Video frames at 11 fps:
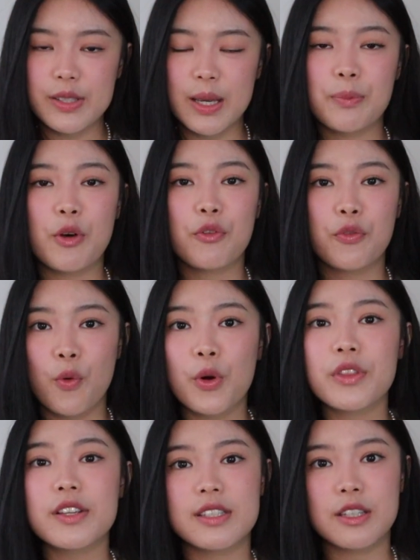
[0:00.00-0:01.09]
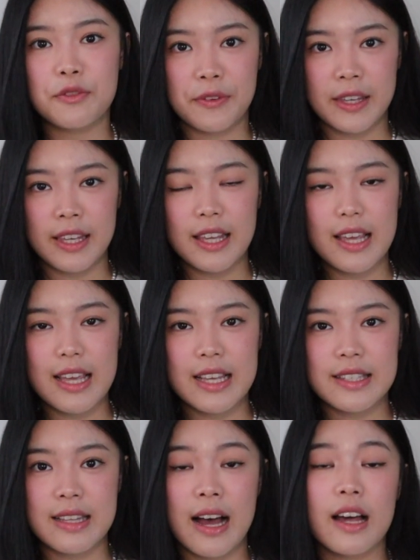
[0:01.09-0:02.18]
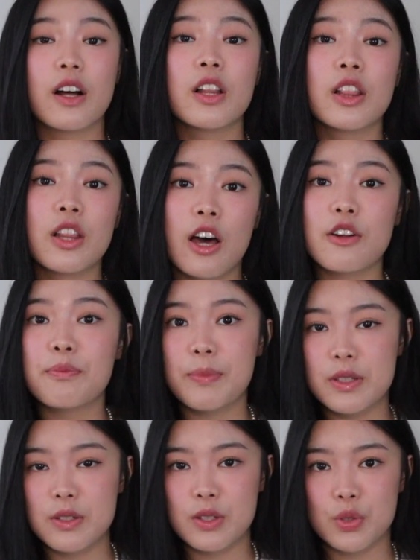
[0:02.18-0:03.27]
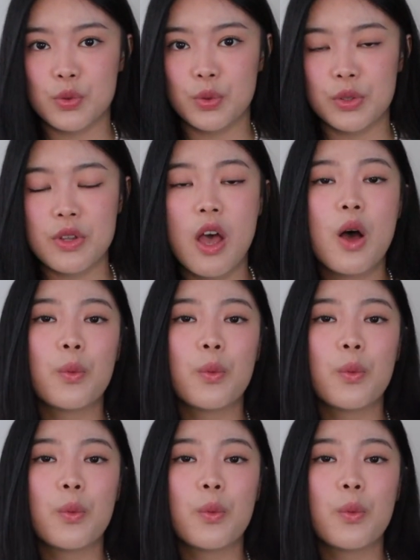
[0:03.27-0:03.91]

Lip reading: tip for the CV is that a lot of business schools